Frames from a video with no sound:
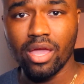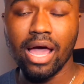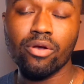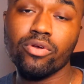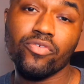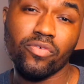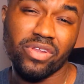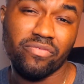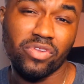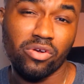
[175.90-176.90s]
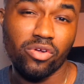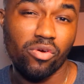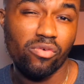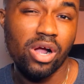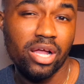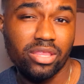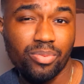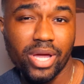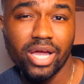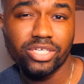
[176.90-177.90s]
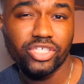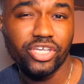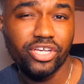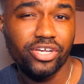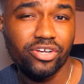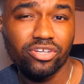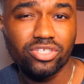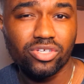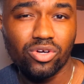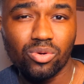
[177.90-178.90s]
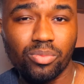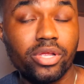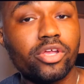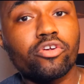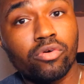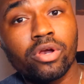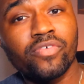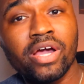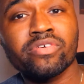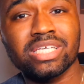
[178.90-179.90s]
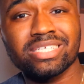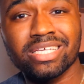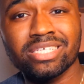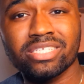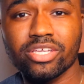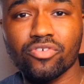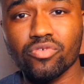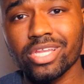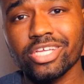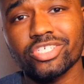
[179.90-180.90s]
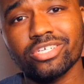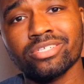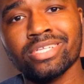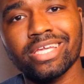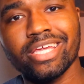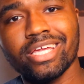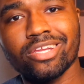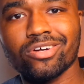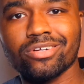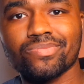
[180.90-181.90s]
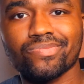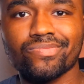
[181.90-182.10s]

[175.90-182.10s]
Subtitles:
I don't know if you've lived under a rock the past year or so, but coronavirus exists and you really shouldn't eat or,